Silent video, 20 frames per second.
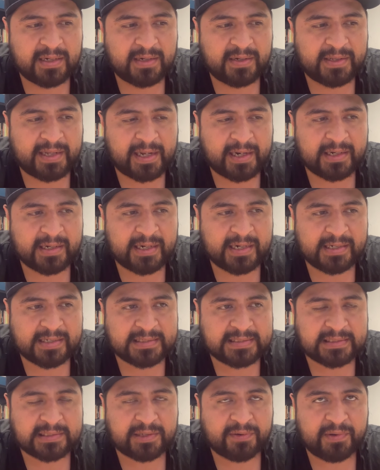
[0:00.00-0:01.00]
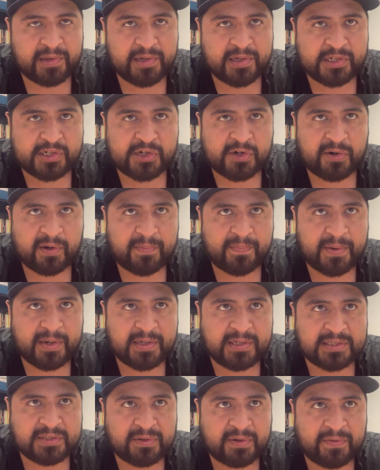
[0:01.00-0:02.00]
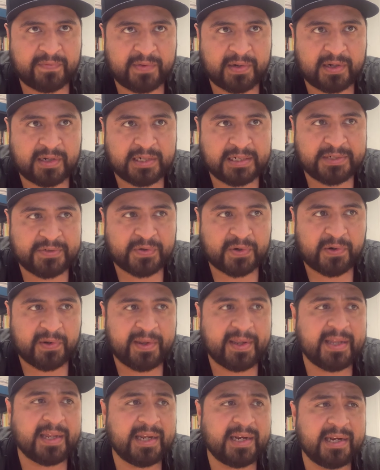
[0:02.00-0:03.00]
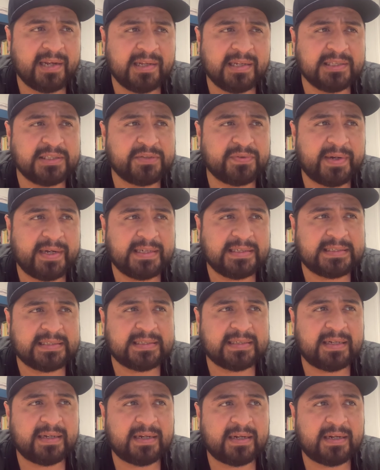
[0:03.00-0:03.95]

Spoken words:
not necessarily a chart, but sort of a drawing that illustrates